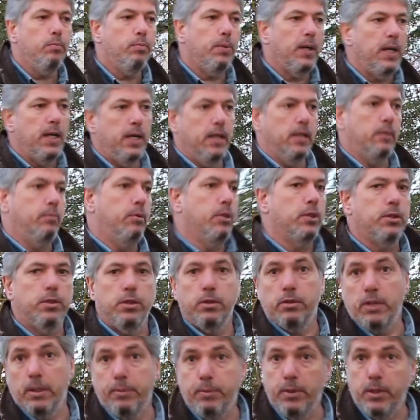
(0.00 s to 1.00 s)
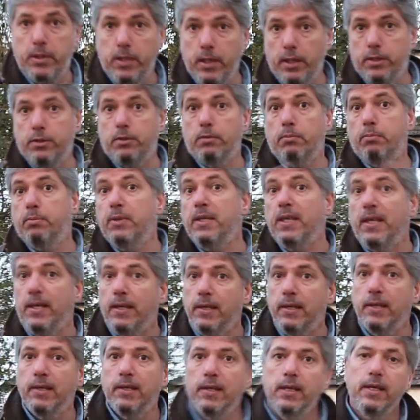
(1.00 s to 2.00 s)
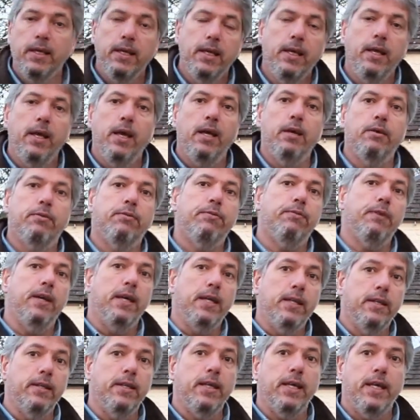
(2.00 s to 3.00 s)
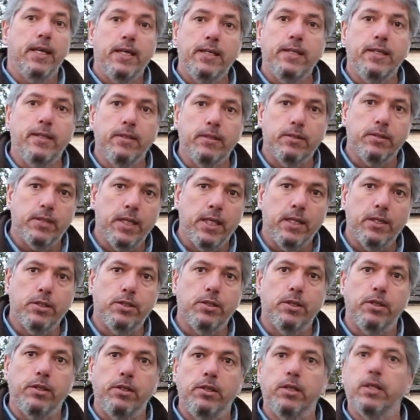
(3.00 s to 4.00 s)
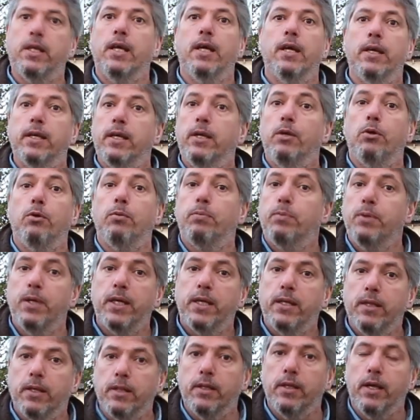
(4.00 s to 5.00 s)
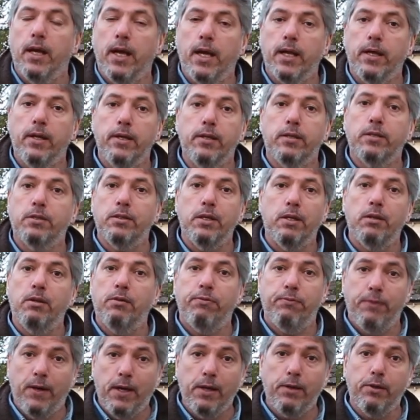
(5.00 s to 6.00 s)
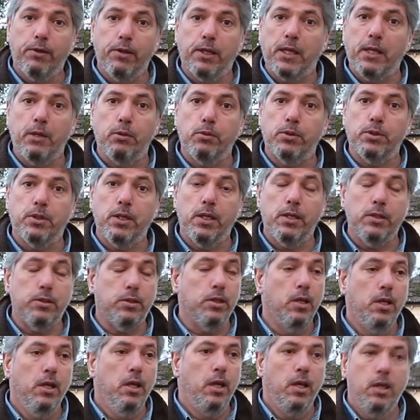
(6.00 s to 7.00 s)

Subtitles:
bad must your reputation be if in the 18th century you get a girl pregnant and the father of the girl says,